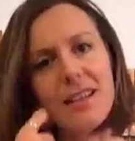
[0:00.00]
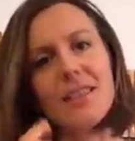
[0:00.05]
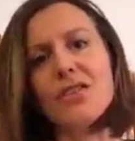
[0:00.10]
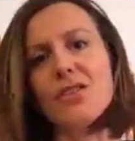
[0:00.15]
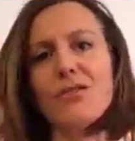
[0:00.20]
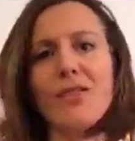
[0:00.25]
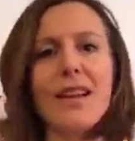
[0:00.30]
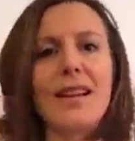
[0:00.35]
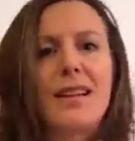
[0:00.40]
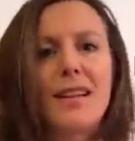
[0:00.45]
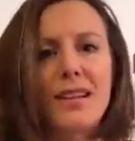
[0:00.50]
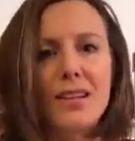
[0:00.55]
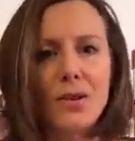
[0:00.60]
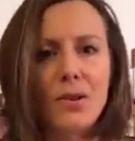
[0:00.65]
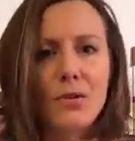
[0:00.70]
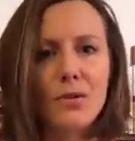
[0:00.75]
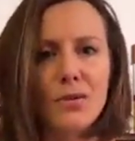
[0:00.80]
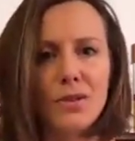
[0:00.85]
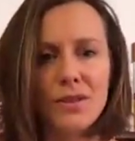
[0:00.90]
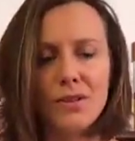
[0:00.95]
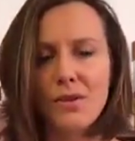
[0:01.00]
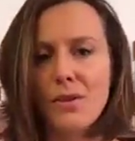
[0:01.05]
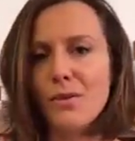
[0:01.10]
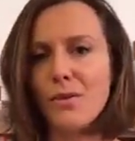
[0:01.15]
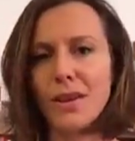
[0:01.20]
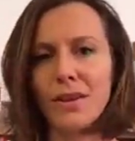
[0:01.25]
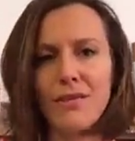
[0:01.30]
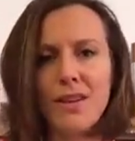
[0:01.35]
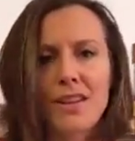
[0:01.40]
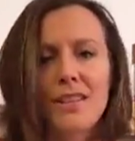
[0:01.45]
Adrenaline and cortisol
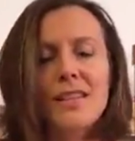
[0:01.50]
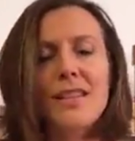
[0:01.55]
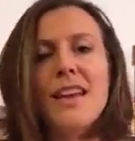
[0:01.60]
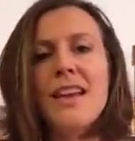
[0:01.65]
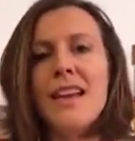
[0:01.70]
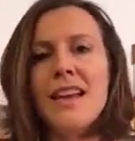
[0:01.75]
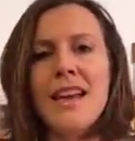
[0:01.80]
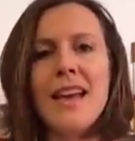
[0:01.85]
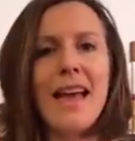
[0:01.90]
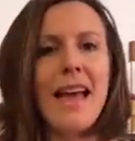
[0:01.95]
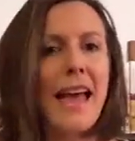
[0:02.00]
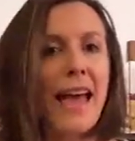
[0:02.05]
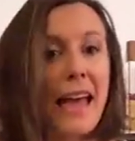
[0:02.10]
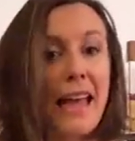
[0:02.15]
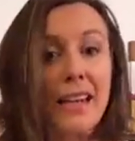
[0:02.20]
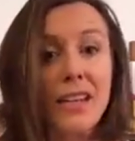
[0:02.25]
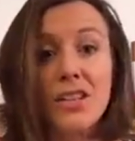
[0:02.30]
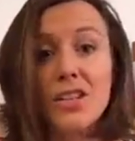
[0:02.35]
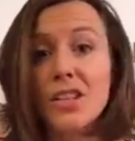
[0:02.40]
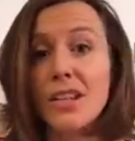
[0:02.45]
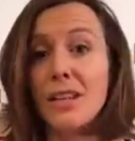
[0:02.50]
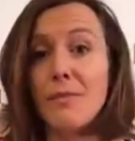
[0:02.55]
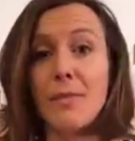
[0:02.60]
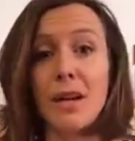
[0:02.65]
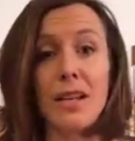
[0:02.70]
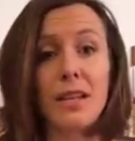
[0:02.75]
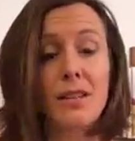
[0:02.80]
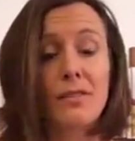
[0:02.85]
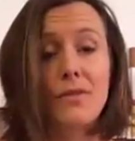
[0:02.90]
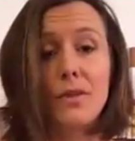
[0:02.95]
give us energy,
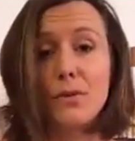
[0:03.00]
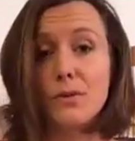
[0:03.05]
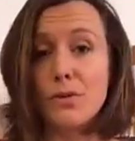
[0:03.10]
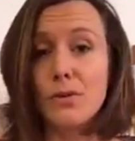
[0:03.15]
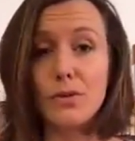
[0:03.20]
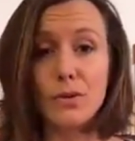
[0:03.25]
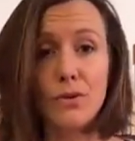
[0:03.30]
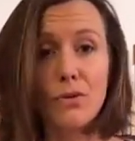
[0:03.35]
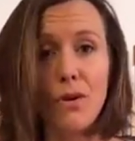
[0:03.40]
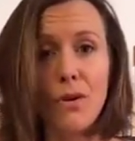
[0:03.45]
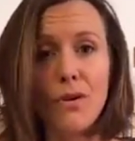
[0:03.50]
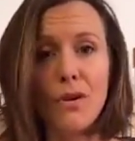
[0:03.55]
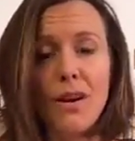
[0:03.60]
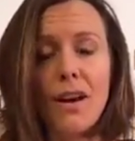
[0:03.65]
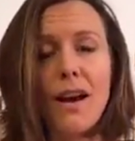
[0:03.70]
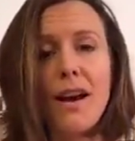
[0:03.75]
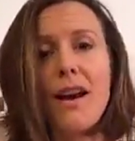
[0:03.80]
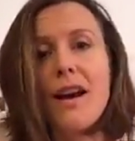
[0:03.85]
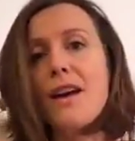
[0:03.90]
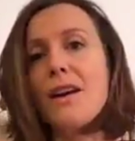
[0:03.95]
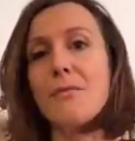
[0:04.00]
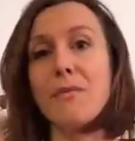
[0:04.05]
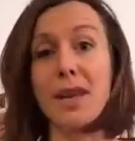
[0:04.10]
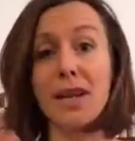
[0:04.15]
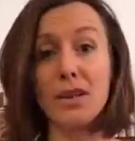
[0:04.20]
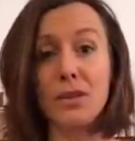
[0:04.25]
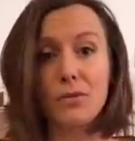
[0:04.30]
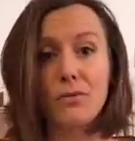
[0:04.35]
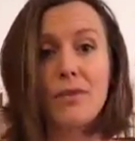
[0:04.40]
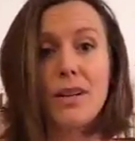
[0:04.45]
make us feel stronger, make
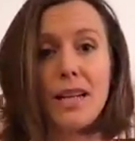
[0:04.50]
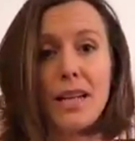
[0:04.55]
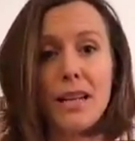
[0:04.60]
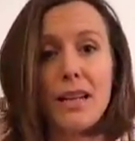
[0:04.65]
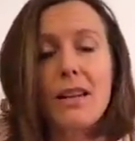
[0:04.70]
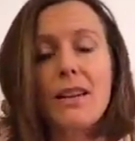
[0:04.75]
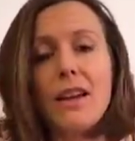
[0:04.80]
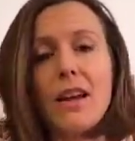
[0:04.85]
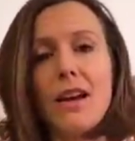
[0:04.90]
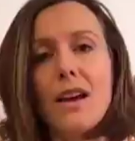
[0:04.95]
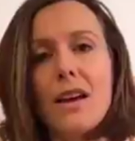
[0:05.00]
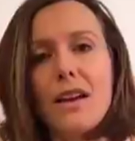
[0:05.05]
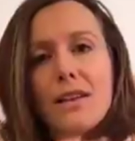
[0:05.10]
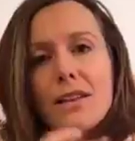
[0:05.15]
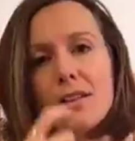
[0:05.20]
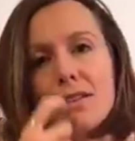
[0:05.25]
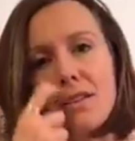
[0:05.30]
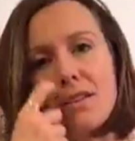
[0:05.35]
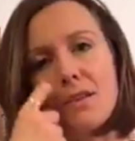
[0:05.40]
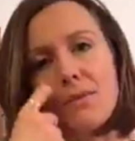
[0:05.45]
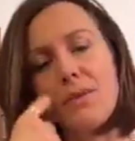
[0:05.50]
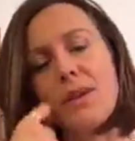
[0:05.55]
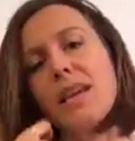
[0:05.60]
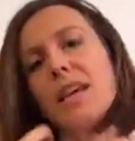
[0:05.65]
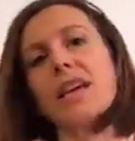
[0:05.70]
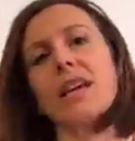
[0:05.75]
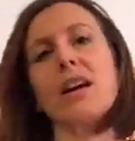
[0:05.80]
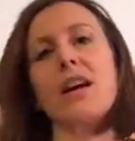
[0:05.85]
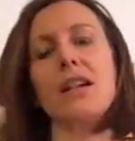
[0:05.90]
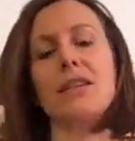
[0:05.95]
us really alert, so that we
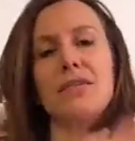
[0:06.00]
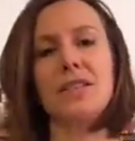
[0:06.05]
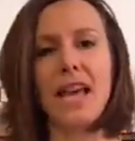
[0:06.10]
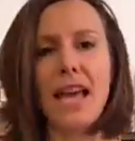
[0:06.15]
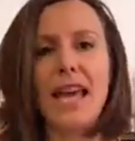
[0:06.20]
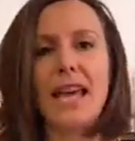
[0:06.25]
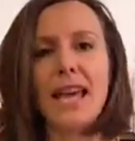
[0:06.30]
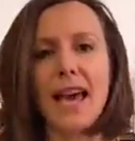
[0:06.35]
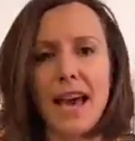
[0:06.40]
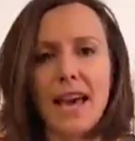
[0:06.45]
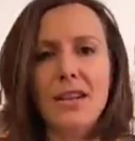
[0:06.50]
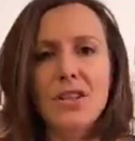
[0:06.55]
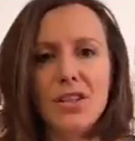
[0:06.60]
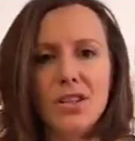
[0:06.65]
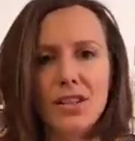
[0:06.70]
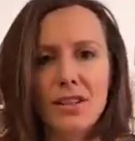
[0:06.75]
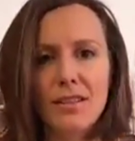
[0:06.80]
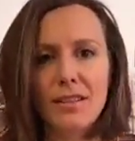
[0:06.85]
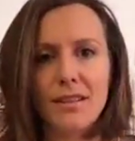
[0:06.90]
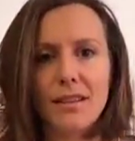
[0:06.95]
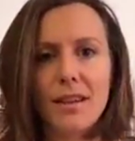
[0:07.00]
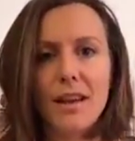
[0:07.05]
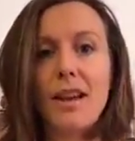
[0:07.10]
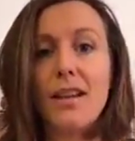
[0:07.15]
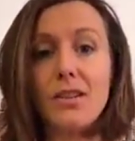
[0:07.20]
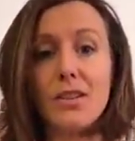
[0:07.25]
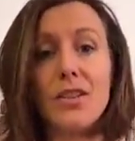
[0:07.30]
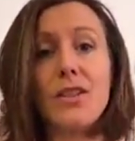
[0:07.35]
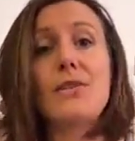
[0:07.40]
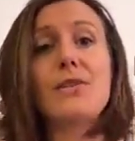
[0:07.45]
can kind of take action
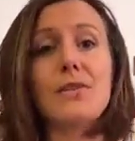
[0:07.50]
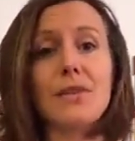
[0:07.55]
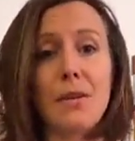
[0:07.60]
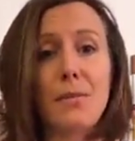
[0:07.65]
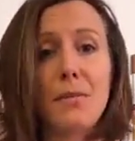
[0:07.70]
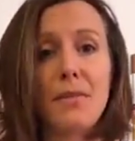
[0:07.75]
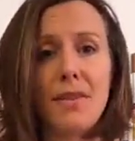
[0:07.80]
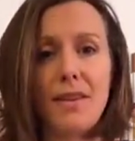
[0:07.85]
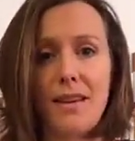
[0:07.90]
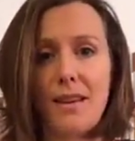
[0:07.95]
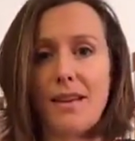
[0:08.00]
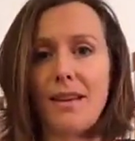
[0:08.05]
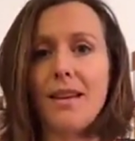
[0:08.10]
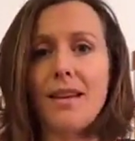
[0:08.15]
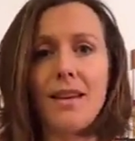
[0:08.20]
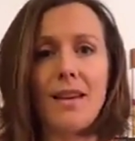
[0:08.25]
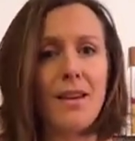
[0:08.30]
and do something